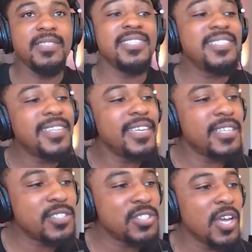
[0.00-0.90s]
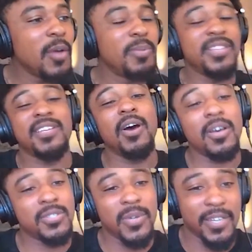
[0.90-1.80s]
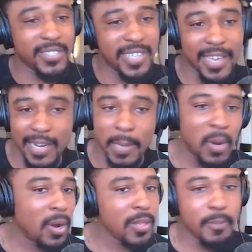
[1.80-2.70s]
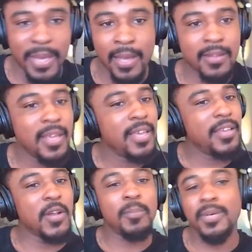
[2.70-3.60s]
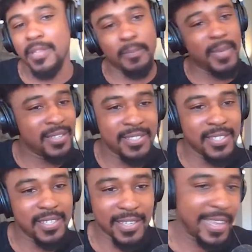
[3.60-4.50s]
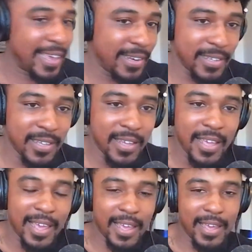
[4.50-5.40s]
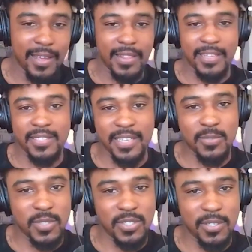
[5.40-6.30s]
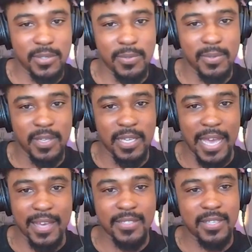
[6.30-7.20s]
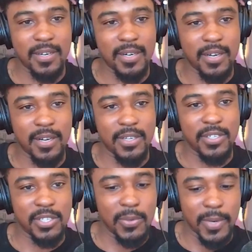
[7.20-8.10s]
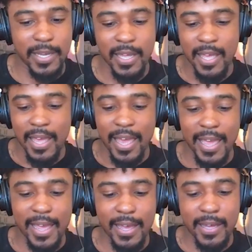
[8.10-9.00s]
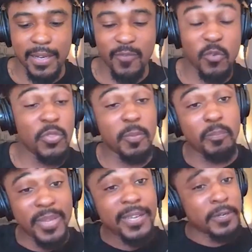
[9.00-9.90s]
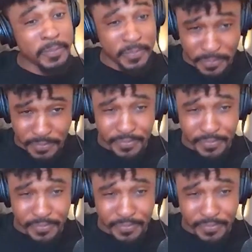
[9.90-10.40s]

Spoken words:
to teach, but then also entertain, I'm all about putting the medicine in the candy, and that's what you guys are doing. And for the bigger